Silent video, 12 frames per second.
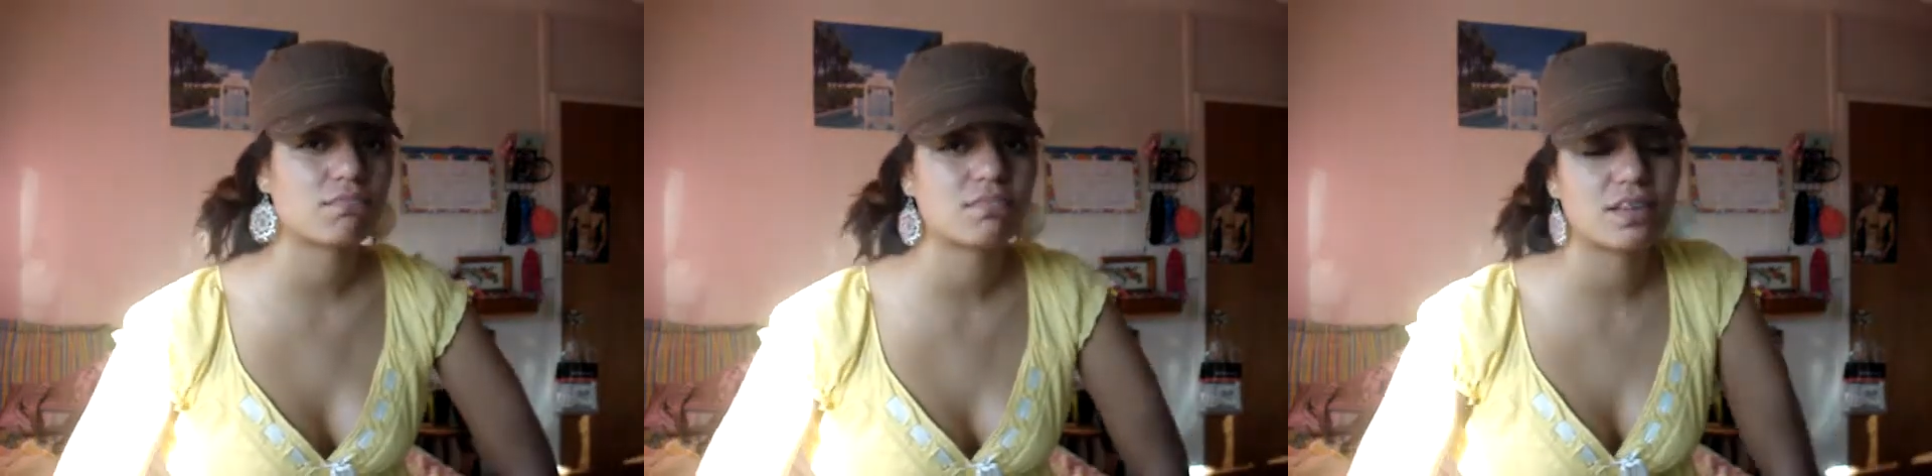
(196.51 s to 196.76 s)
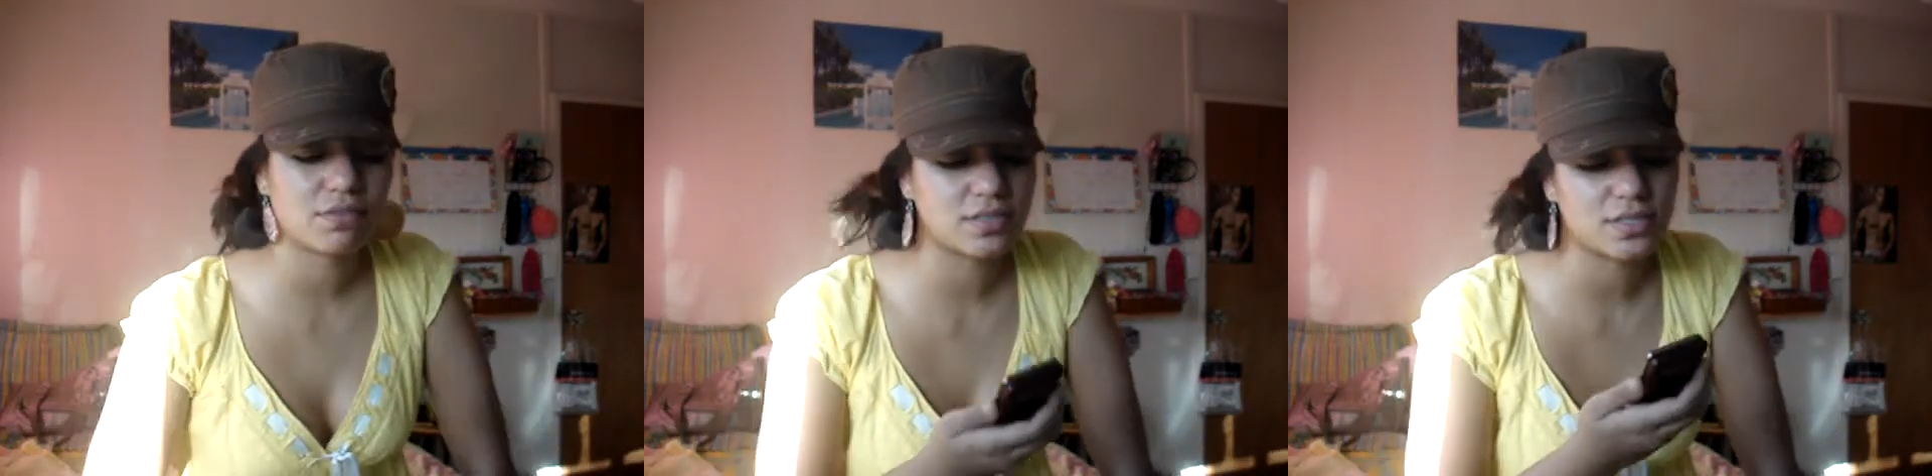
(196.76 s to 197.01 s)

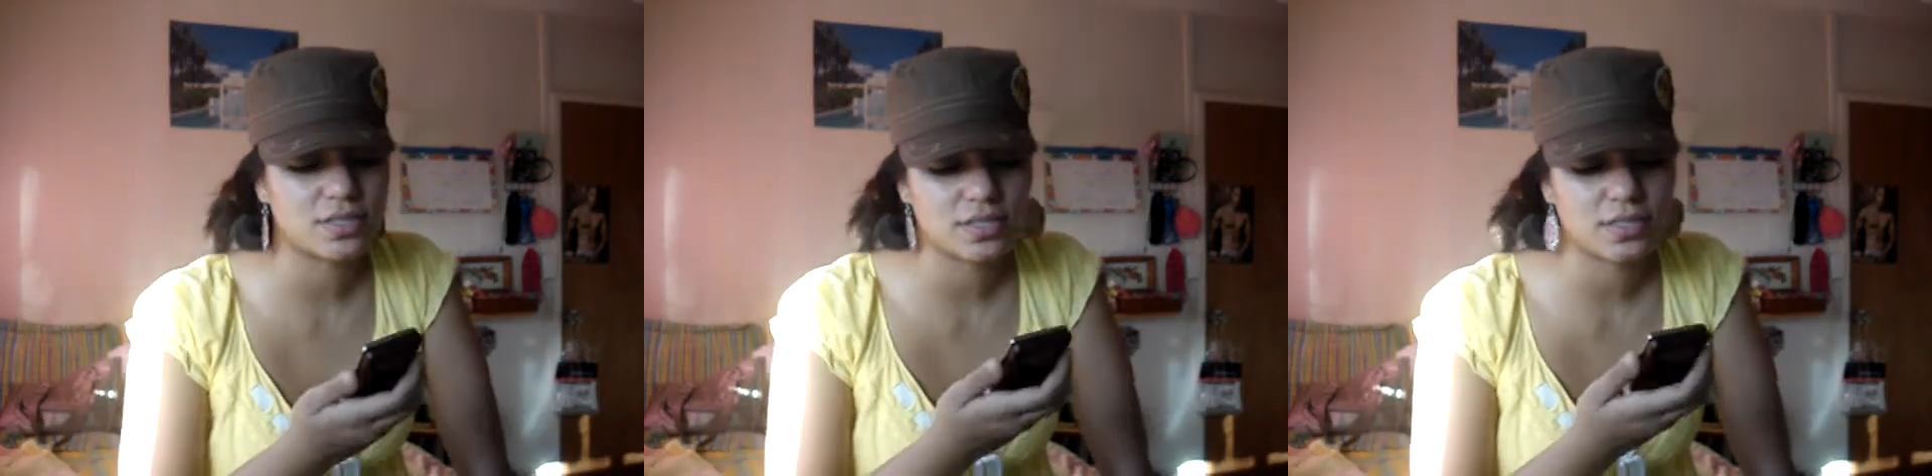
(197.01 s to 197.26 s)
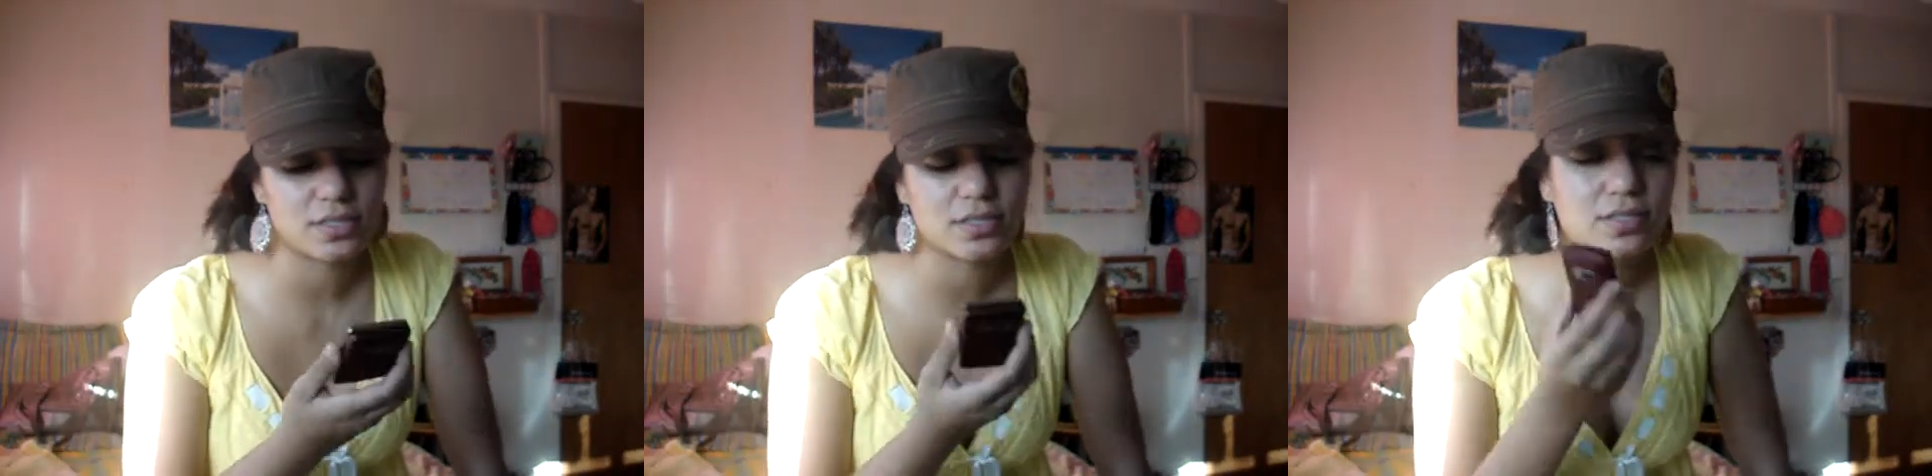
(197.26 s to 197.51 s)
difference is
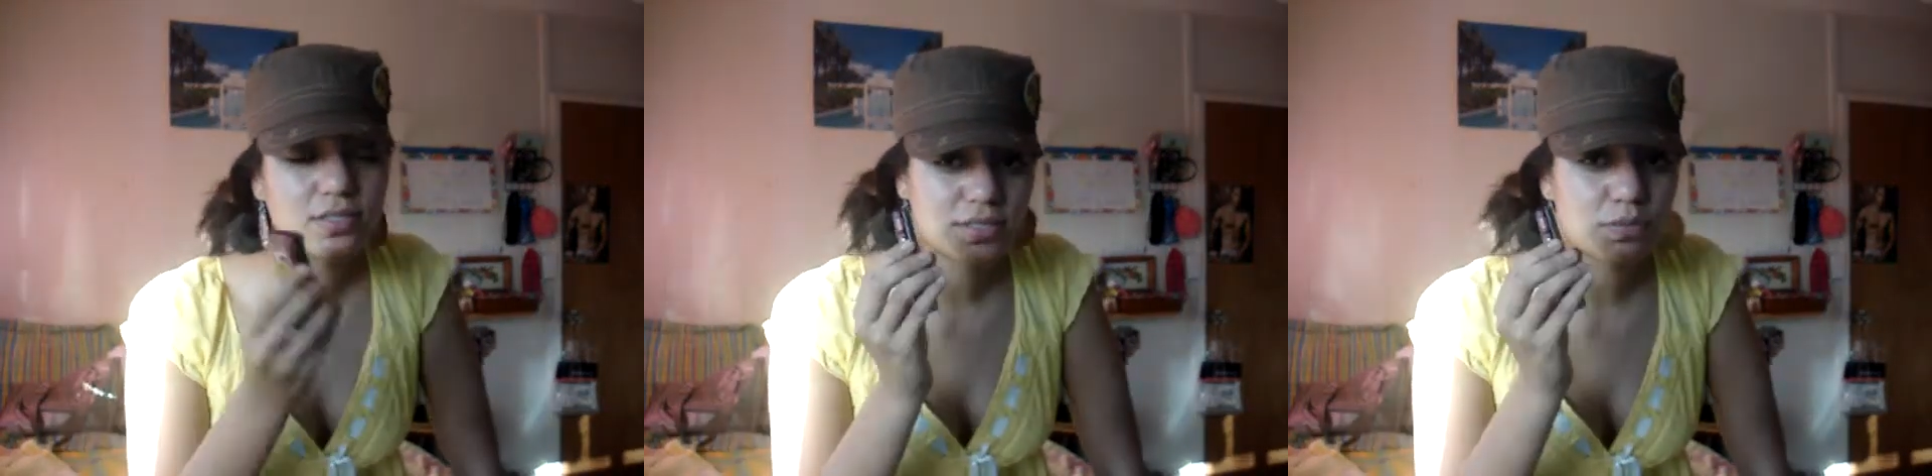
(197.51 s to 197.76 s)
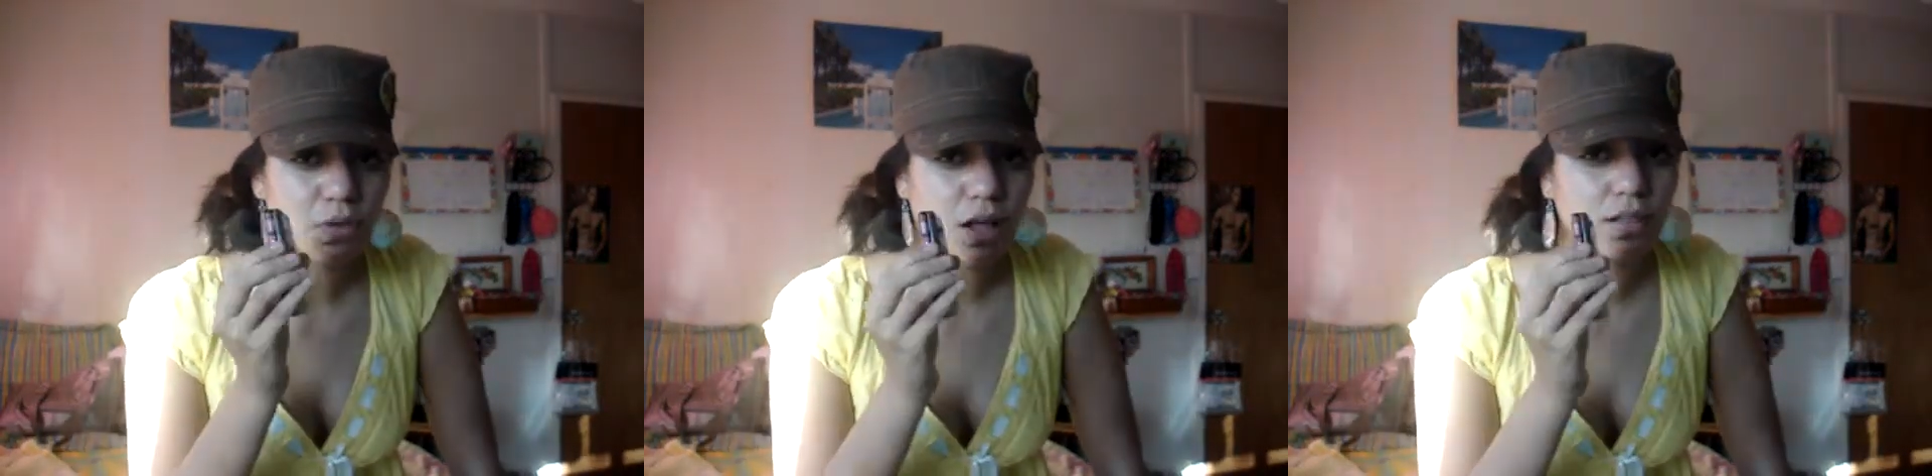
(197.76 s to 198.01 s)

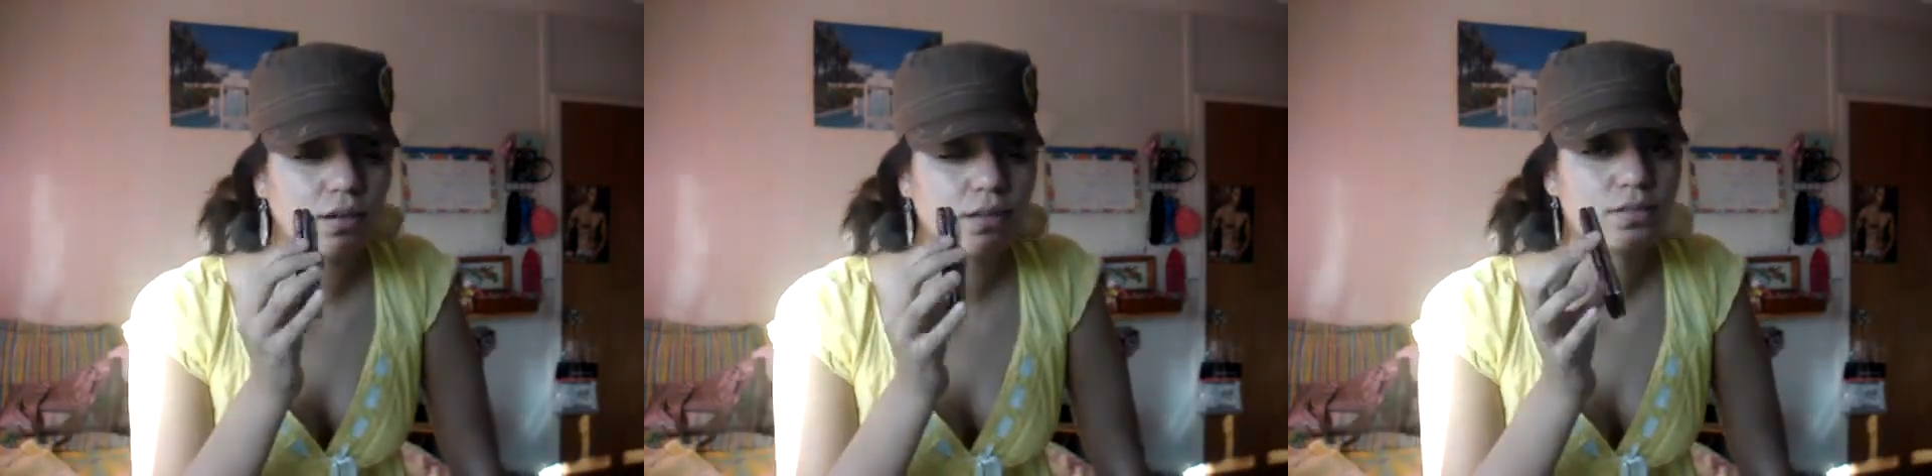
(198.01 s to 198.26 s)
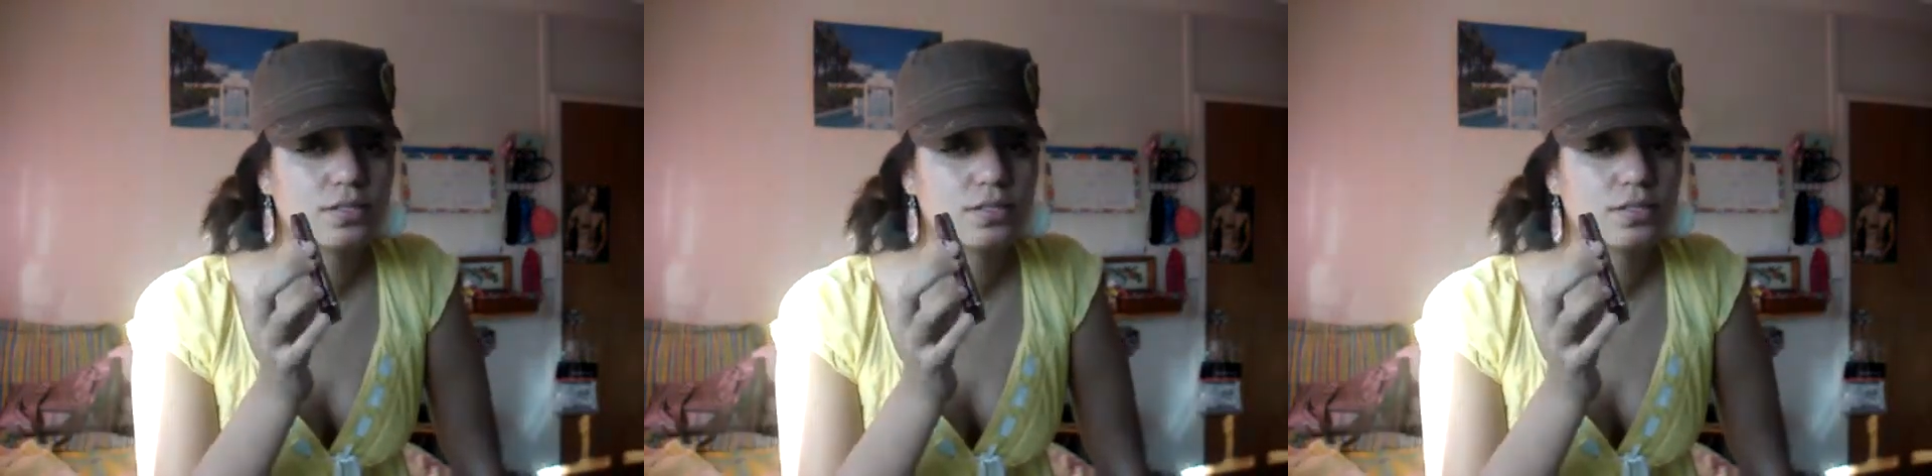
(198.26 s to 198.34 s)
smaller,